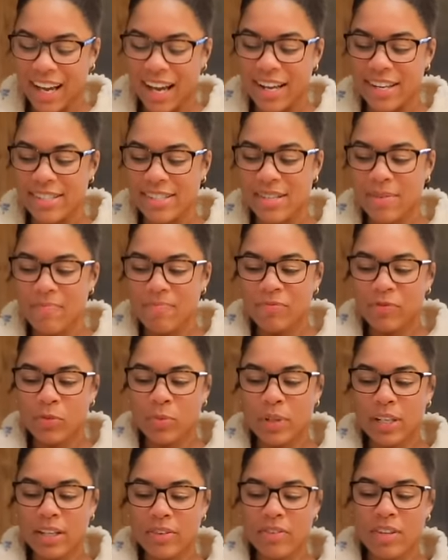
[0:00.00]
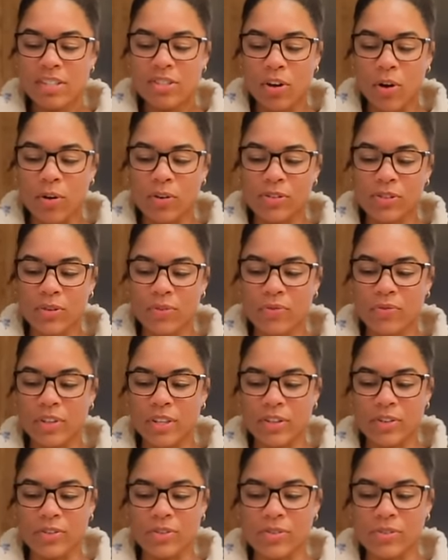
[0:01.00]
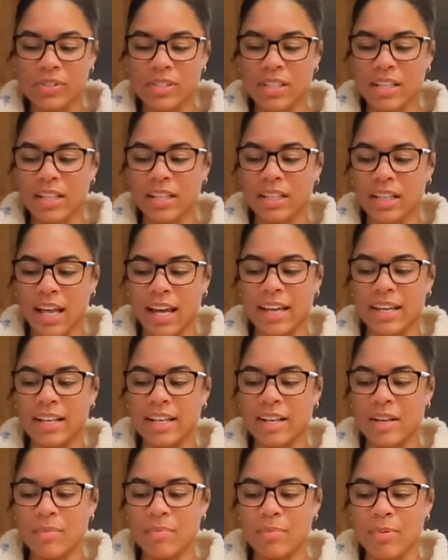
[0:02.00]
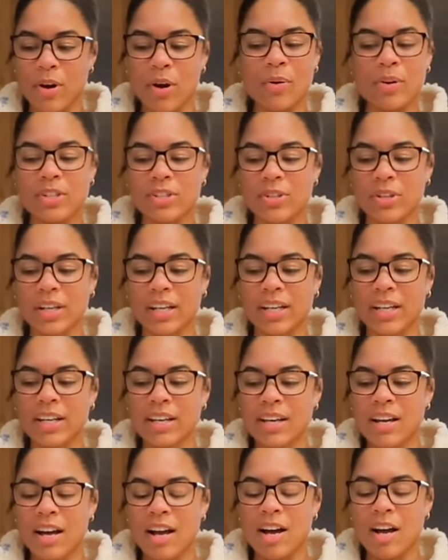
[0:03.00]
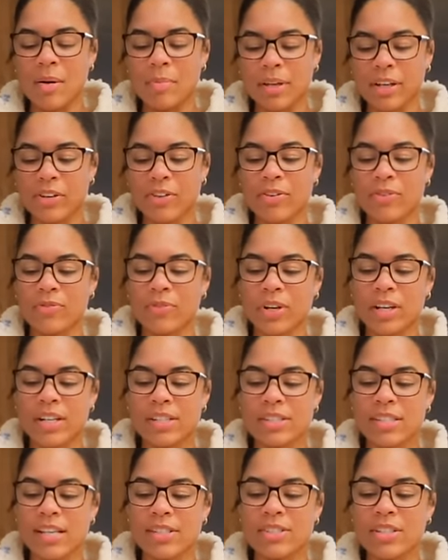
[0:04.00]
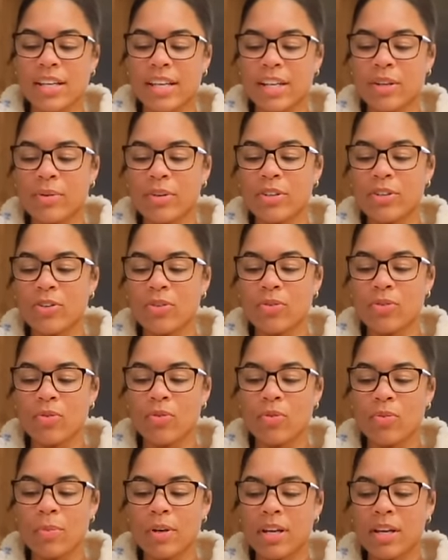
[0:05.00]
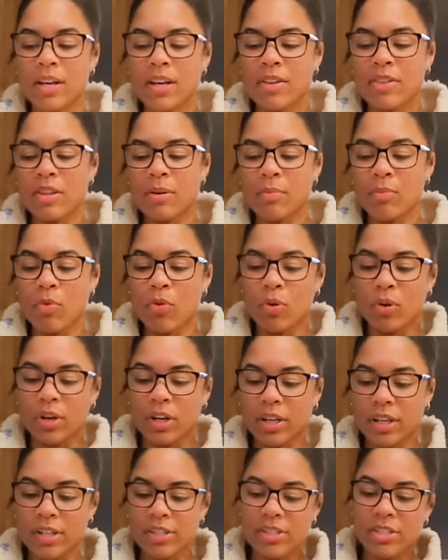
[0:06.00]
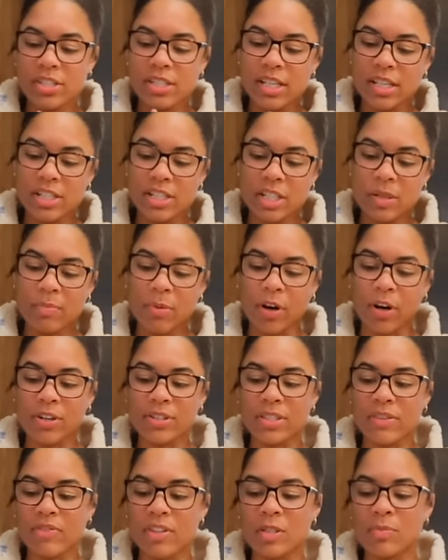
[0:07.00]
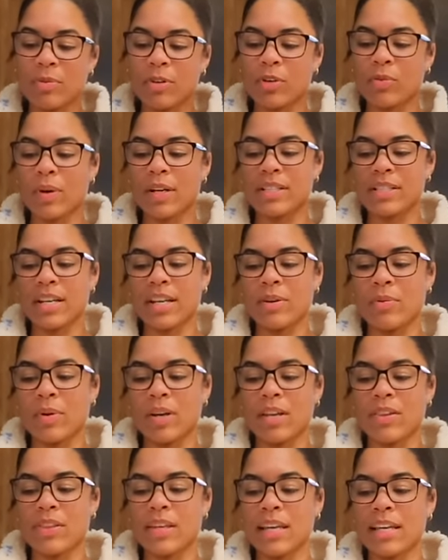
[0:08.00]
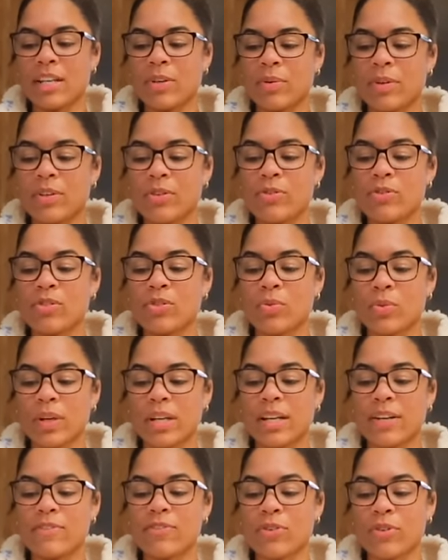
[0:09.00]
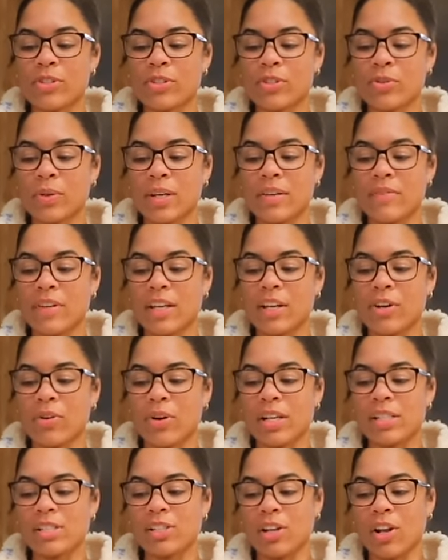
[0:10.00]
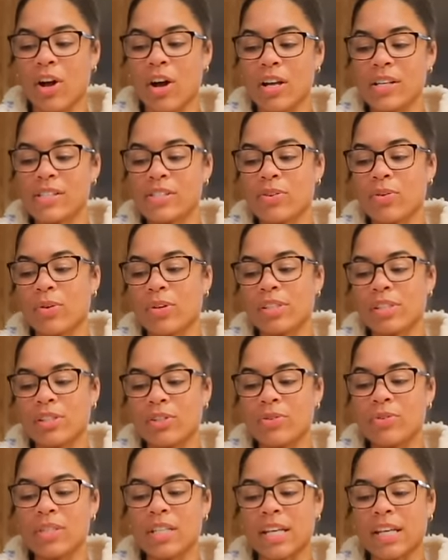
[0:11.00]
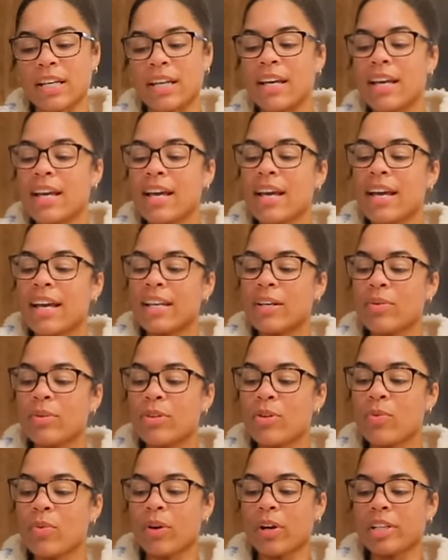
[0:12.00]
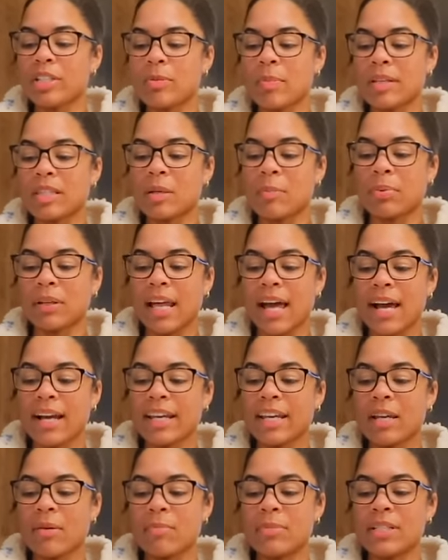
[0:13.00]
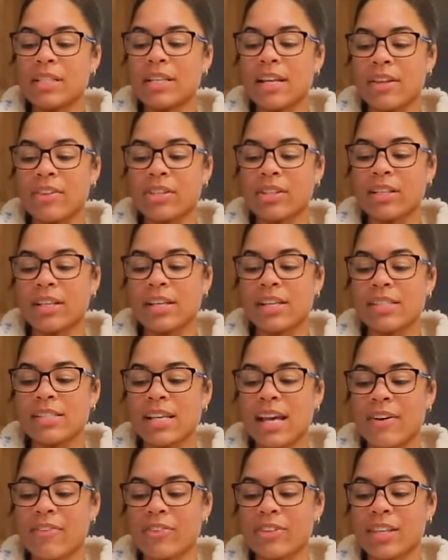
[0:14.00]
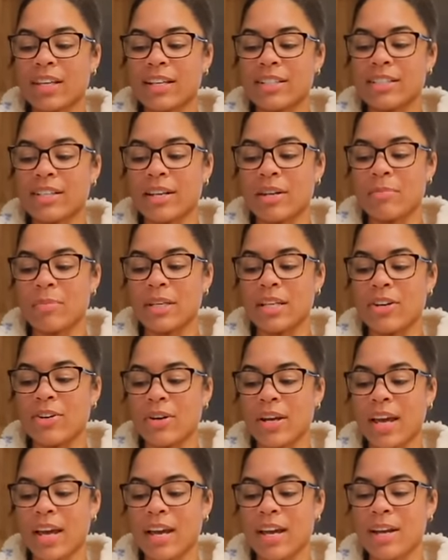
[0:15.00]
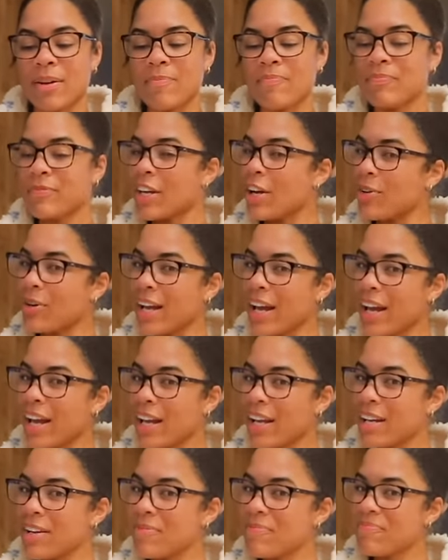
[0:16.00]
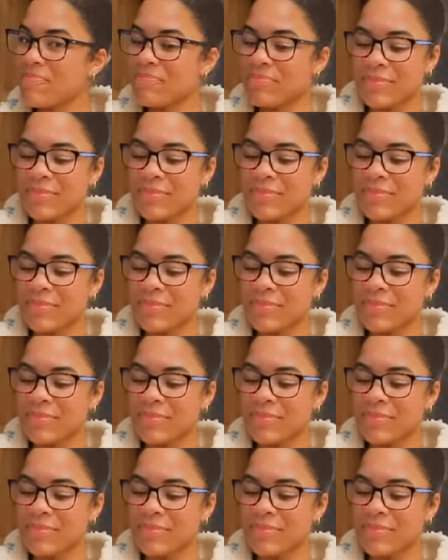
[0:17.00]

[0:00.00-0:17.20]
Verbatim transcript: Guys, reading this also feels like poetry. Um, like on the front, it says, to anyone whom the more stingy parts of this book resonate with, anyone who's grieved or is grieving or has lost or is losing, anyone who worries about the black, empty nothingness, everything is gonna be okay. Okay?